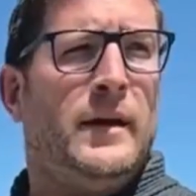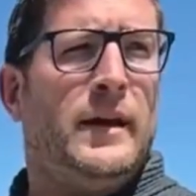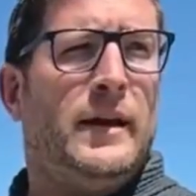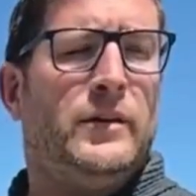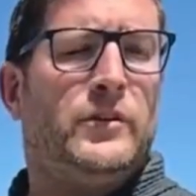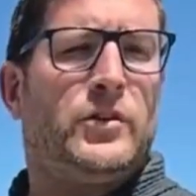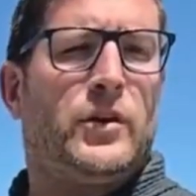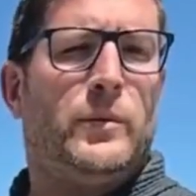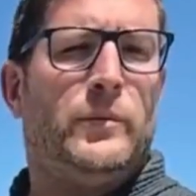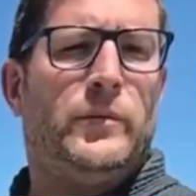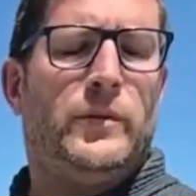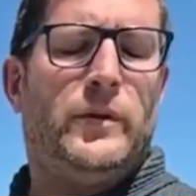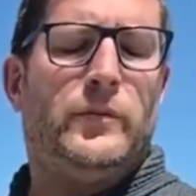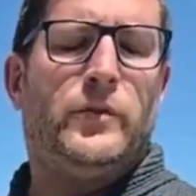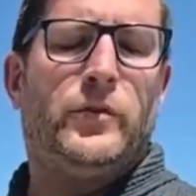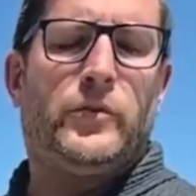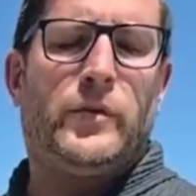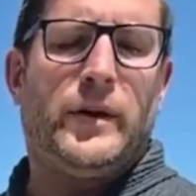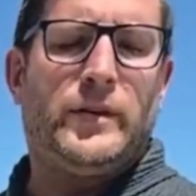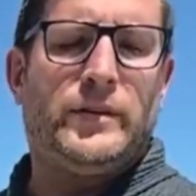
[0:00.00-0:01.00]
In terms of
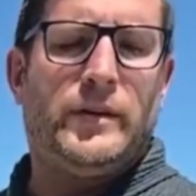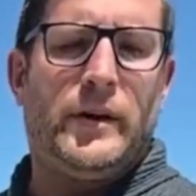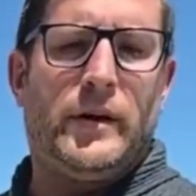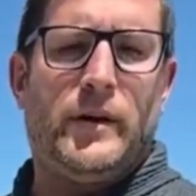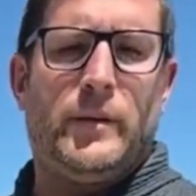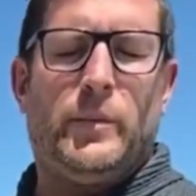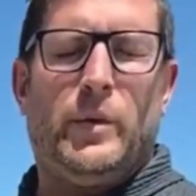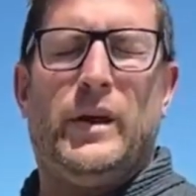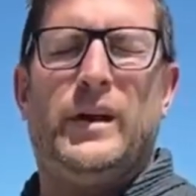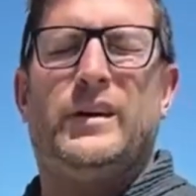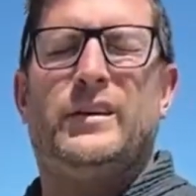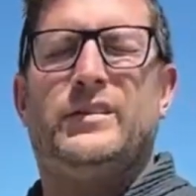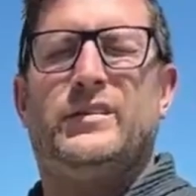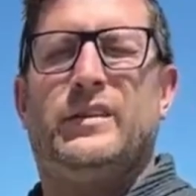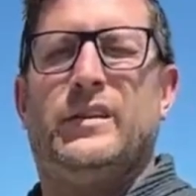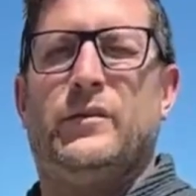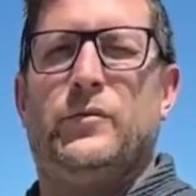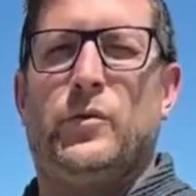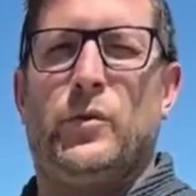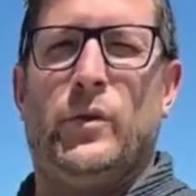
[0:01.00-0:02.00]
discretionary
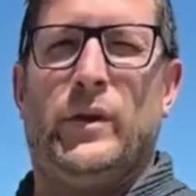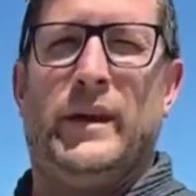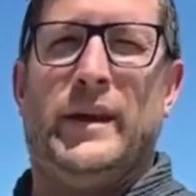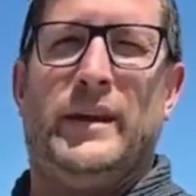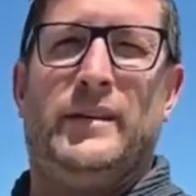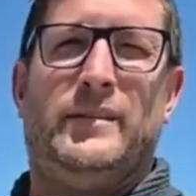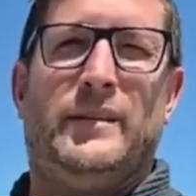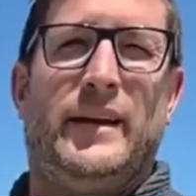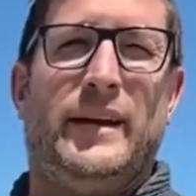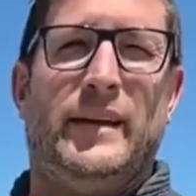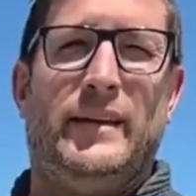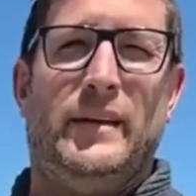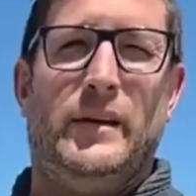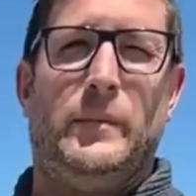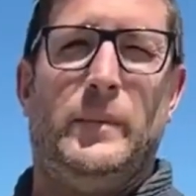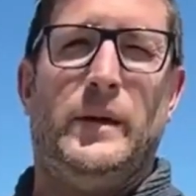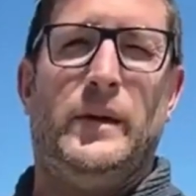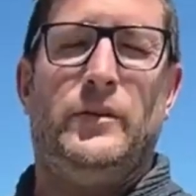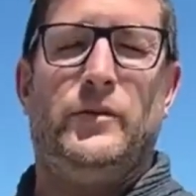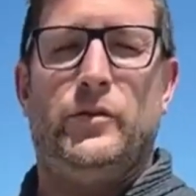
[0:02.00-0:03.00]
players, and if we're looking at signing
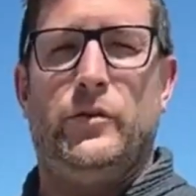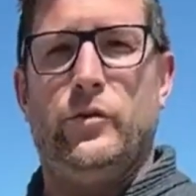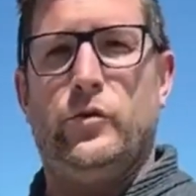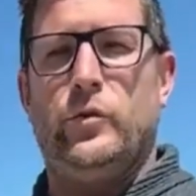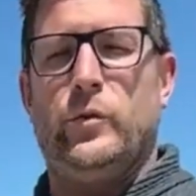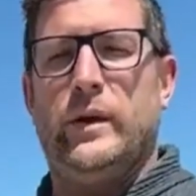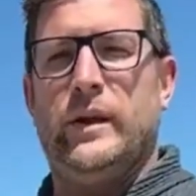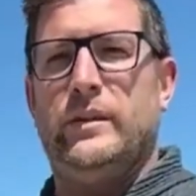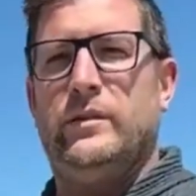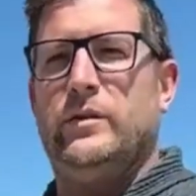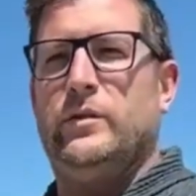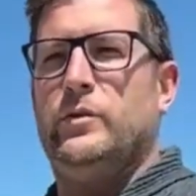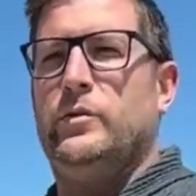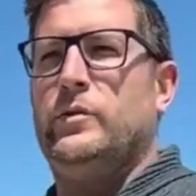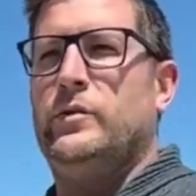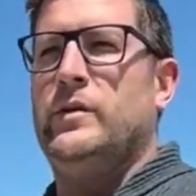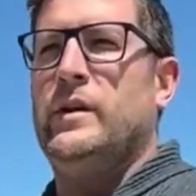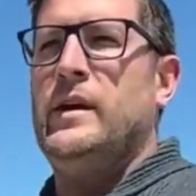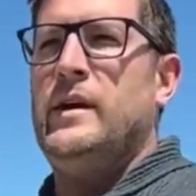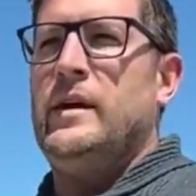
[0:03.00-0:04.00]
DPs or
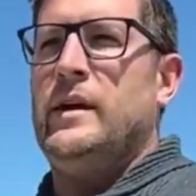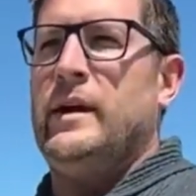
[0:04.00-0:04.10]
U22s,